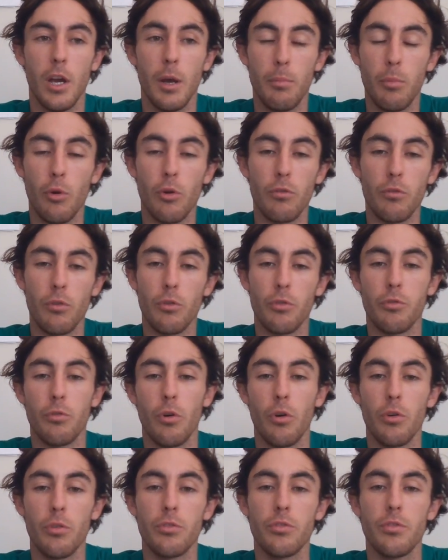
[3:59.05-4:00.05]
boerewors
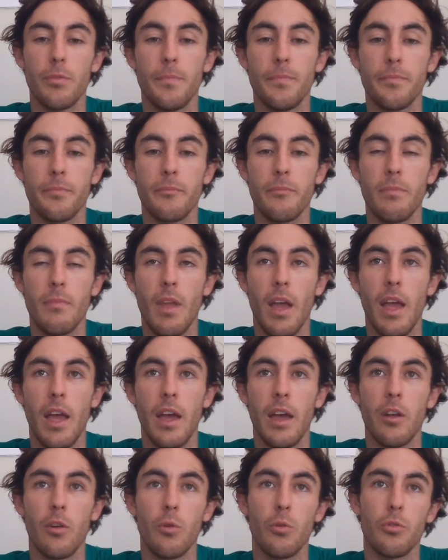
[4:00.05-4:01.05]
rolls,
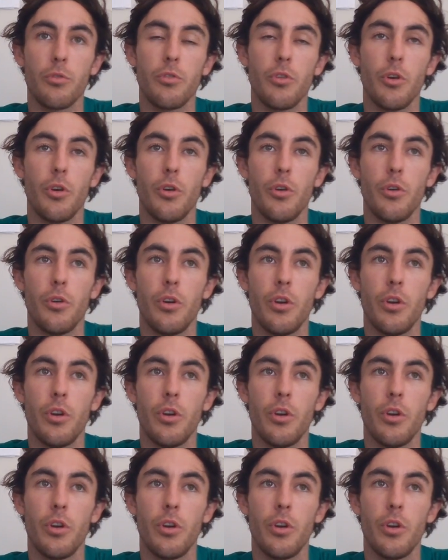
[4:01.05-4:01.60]
and also